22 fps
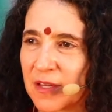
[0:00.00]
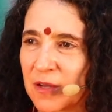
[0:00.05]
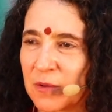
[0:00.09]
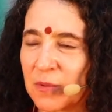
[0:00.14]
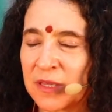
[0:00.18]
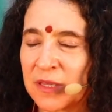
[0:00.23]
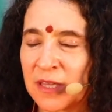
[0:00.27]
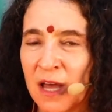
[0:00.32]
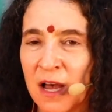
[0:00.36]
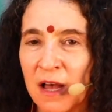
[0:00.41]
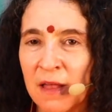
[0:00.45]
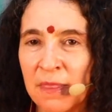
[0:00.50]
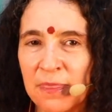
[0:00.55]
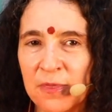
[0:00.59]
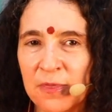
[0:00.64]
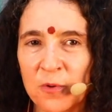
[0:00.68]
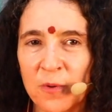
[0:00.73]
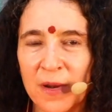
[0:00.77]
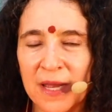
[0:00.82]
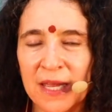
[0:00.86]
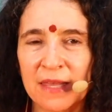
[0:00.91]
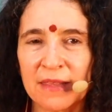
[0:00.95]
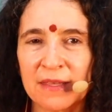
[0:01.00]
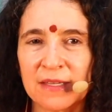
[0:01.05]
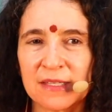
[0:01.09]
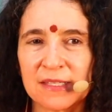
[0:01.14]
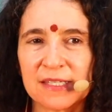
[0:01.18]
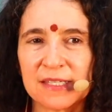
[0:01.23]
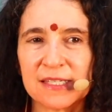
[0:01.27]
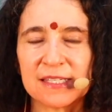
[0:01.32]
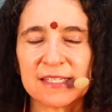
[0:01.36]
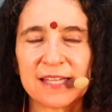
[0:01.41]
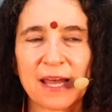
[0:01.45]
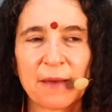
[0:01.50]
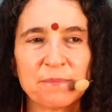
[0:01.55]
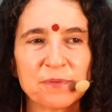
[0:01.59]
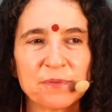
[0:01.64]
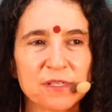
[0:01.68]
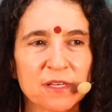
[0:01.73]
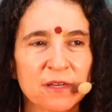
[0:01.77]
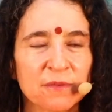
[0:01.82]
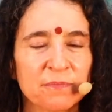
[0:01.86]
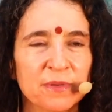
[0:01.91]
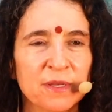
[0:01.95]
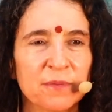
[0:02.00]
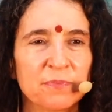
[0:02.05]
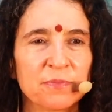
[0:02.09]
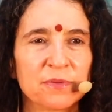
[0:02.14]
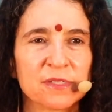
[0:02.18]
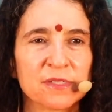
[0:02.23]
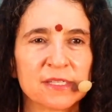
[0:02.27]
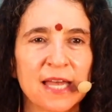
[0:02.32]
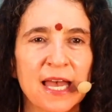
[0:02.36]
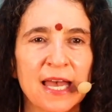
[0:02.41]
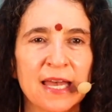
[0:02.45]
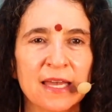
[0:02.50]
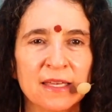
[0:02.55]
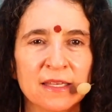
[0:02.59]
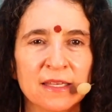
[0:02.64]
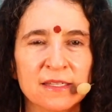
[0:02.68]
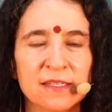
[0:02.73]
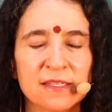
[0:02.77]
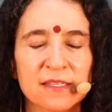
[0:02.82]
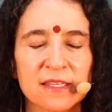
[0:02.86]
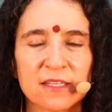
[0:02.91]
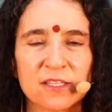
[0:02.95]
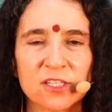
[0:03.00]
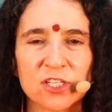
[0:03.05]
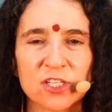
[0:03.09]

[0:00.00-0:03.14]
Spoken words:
Well, not the way that steps on people's heads, that